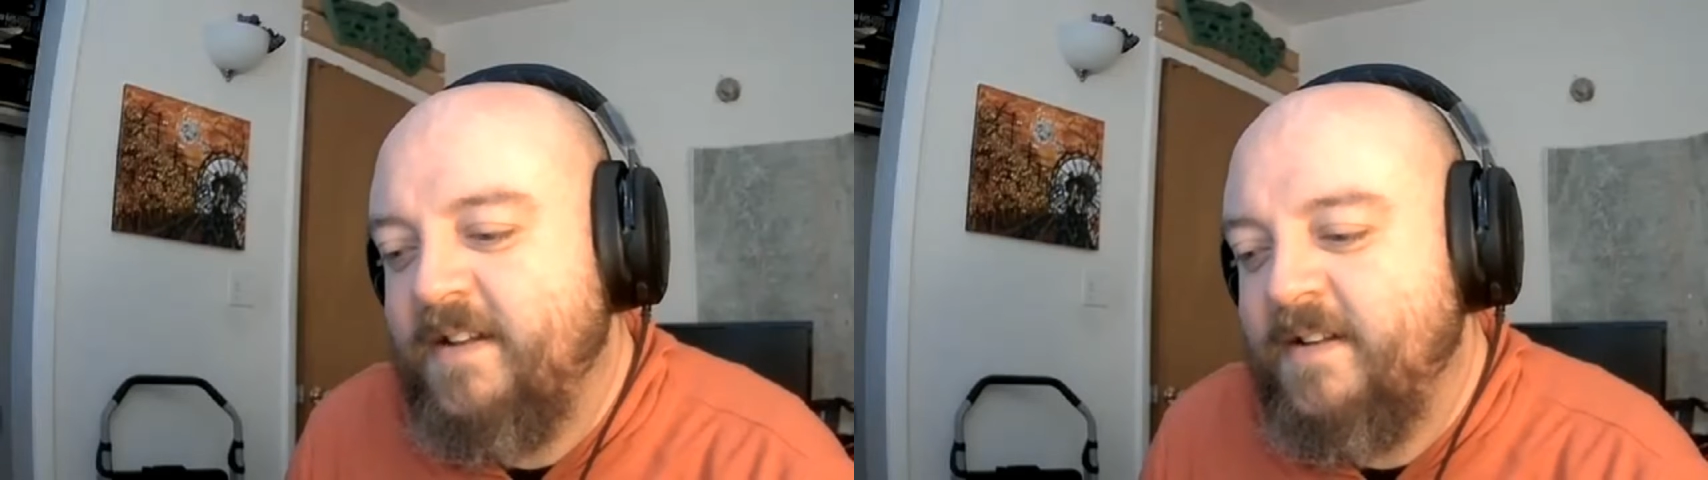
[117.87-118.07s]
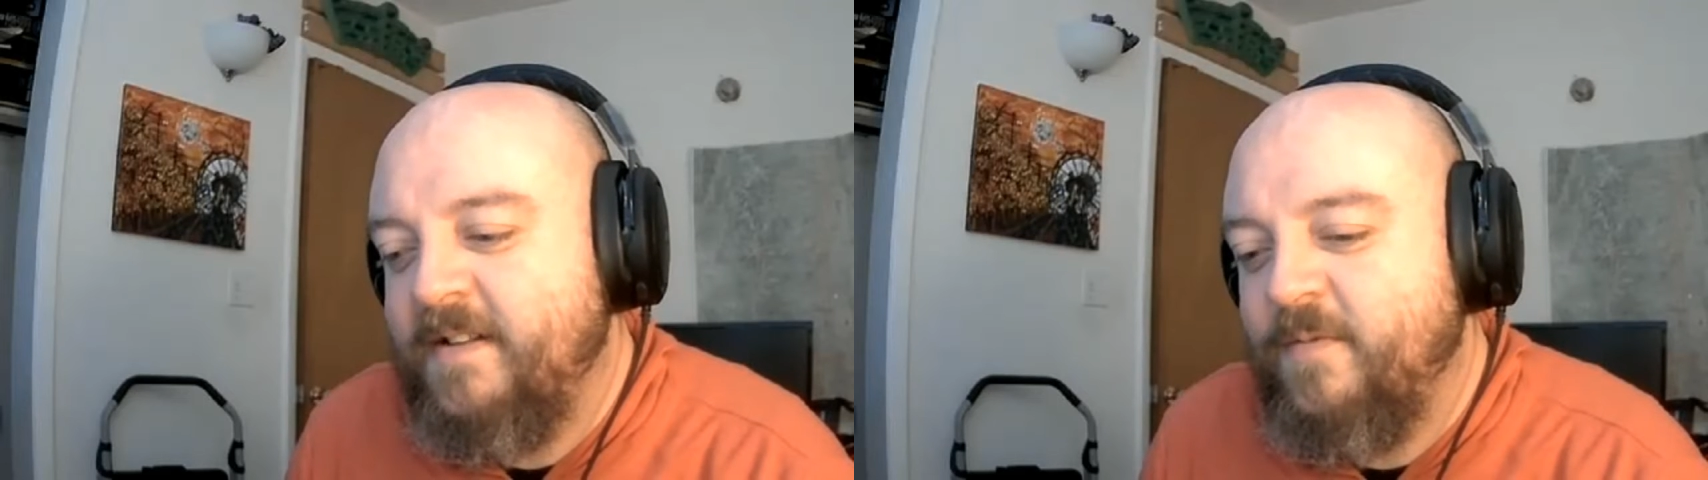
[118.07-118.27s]

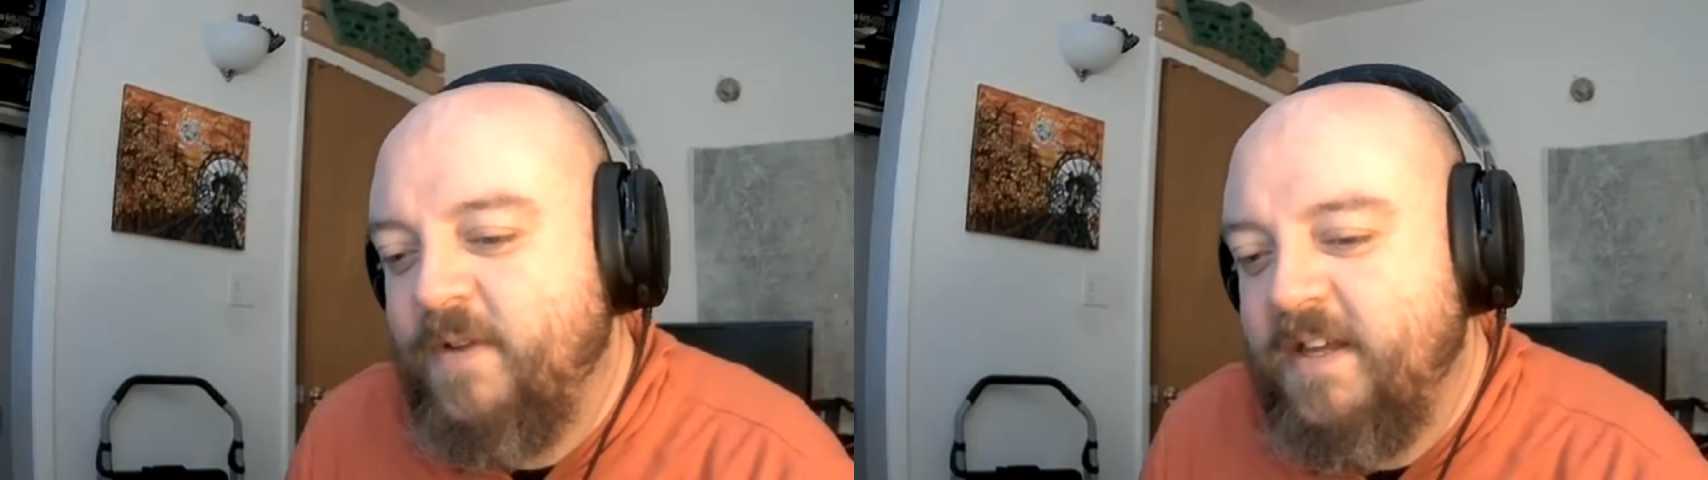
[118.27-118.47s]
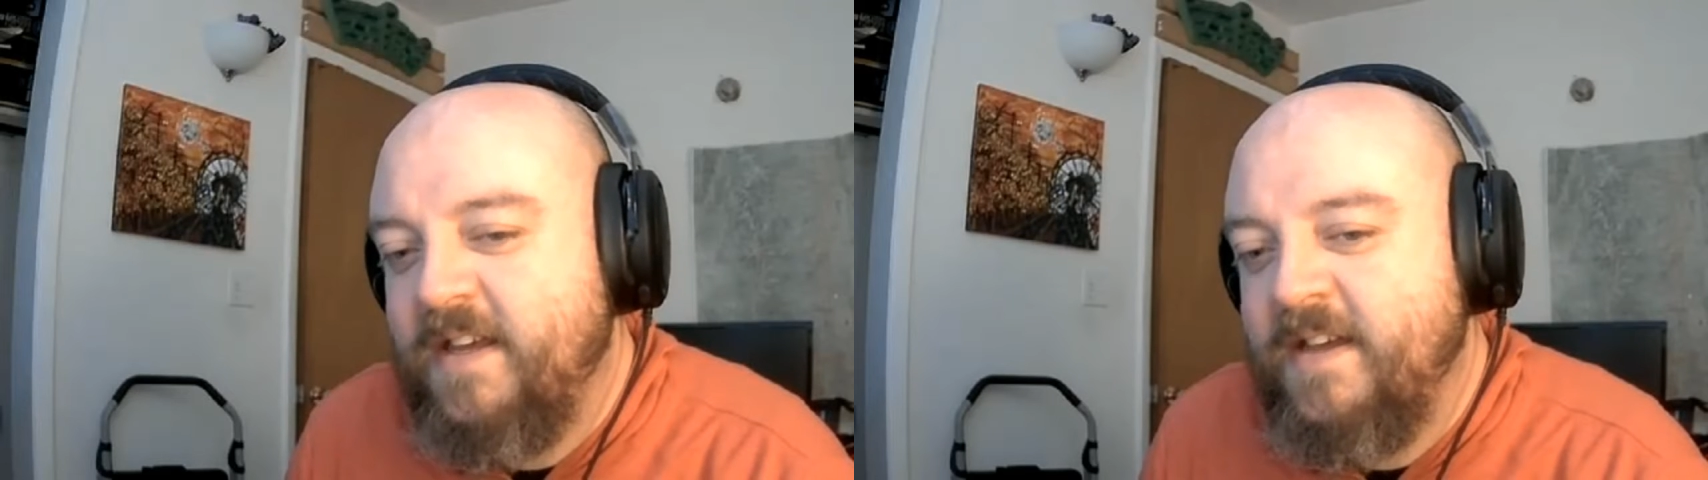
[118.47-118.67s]
and the
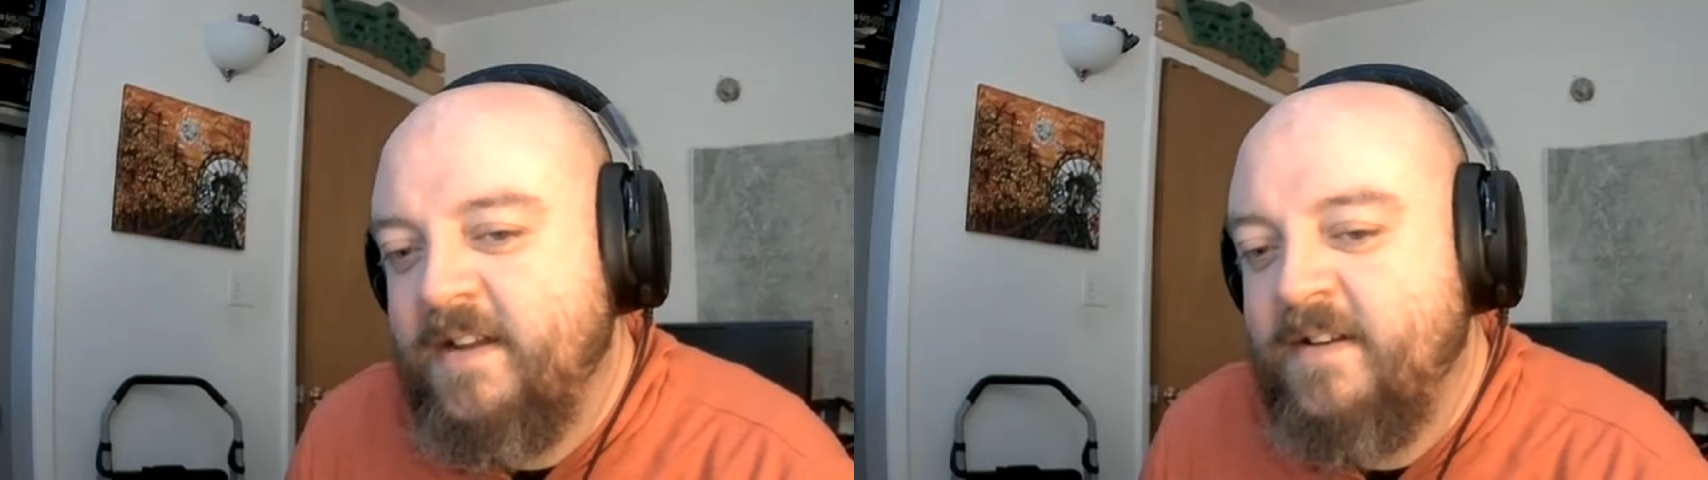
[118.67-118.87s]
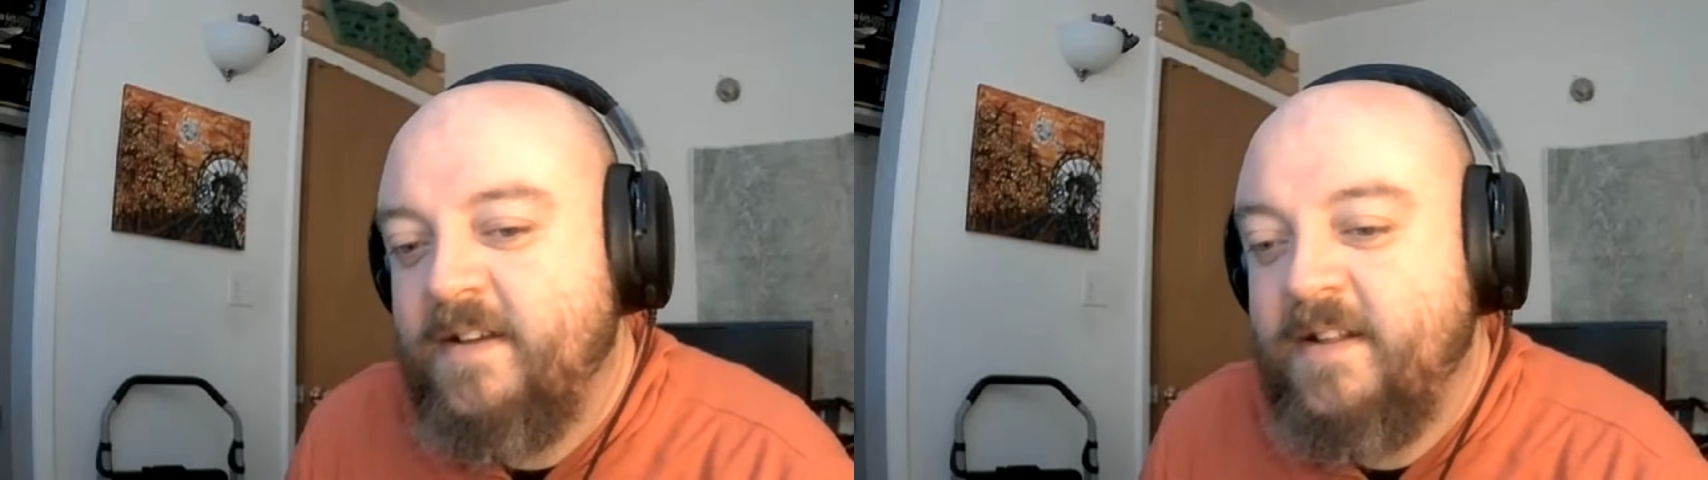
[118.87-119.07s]
weekend,